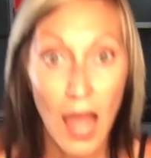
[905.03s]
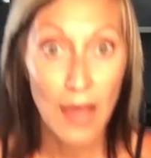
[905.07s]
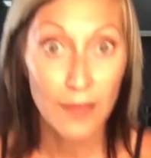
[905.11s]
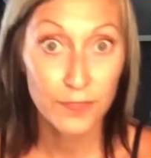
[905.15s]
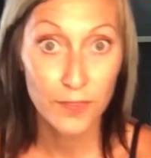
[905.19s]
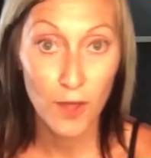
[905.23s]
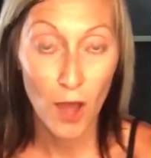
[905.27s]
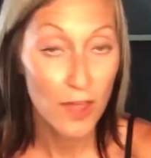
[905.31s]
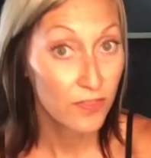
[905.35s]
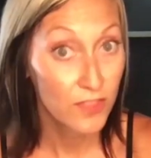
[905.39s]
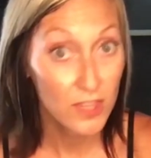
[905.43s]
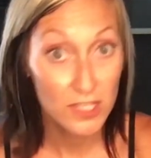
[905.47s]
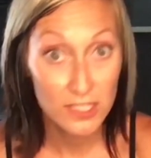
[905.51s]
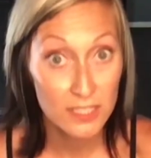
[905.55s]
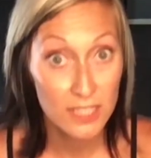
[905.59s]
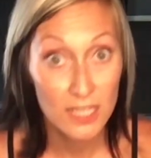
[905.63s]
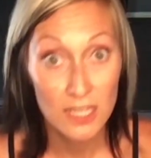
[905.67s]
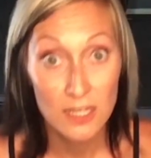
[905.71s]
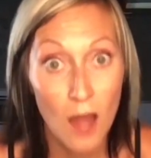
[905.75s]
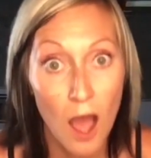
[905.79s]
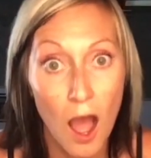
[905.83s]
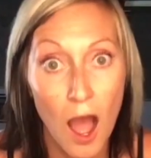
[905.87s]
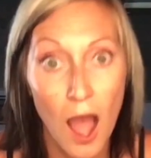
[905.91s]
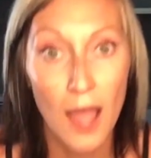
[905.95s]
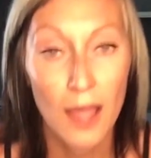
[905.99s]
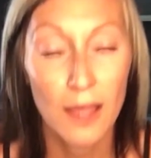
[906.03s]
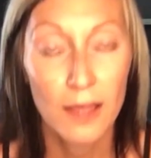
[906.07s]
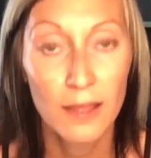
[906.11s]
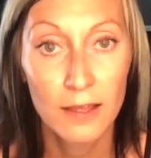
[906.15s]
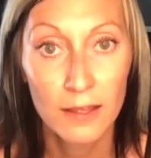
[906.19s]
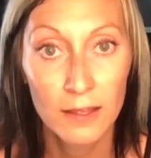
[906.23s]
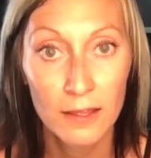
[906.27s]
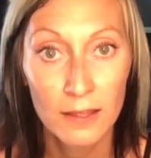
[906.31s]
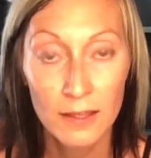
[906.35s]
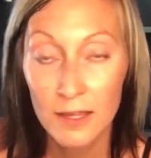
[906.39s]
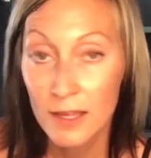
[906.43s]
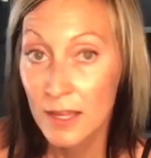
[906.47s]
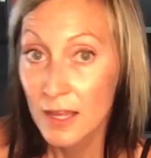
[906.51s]
thought this cannot
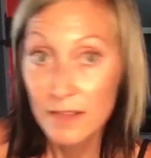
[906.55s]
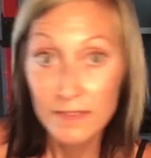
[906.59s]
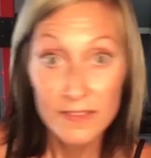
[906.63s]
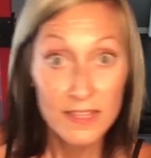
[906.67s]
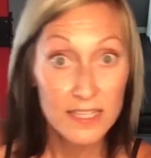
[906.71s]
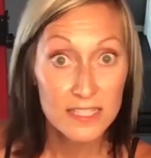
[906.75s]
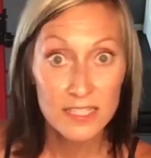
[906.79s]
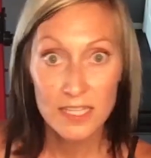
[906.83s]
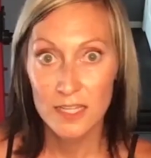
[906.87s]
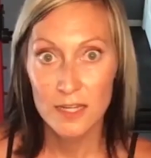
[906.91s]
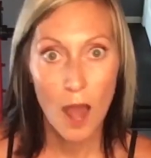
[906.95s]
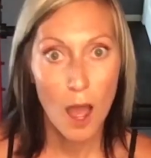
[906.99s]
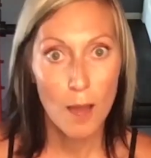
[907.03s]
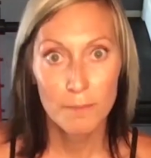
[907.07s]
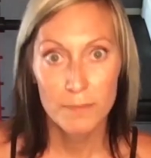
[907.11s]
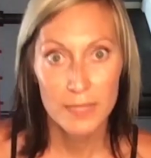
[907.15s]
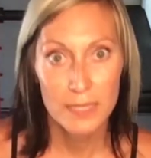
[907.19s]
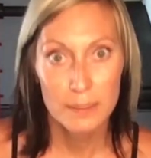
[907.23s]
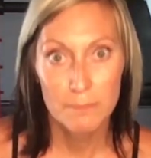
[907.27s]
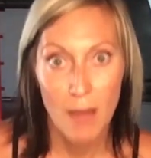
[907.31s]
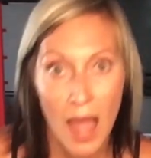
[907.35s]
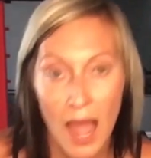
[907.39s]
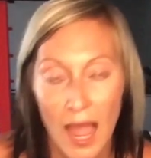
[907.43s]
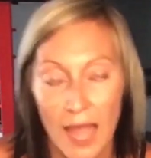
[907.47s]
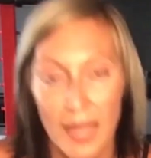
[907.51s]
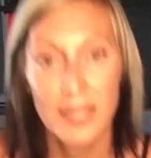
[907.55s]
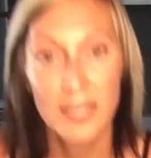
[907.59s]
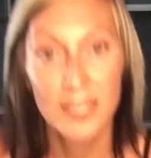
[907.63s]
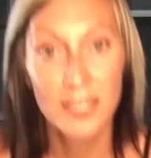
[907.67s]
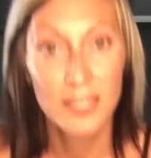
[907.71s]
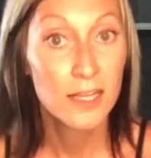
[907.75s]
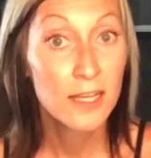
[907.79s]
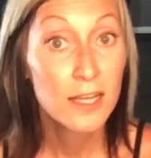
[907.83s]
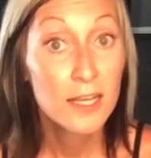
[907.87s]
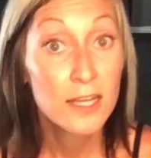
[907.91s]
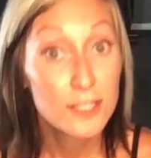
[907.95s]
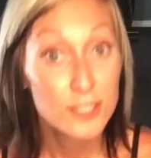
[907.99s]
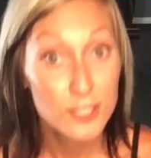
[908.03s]
be my
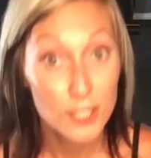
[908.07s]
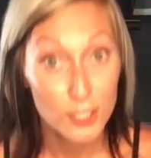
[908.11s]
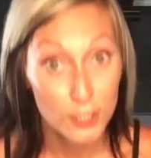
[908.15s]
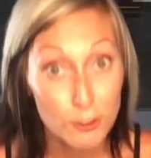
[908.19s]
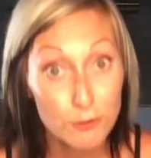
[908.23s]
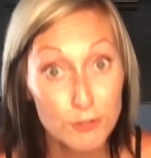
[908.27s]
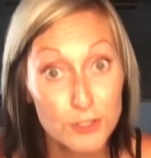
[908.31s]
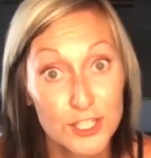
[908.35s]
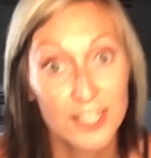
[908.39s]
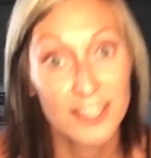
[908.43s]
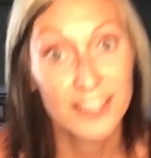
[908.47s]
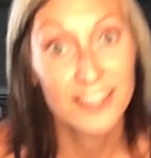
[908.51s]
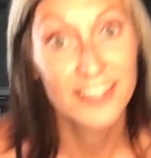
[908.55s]
solution.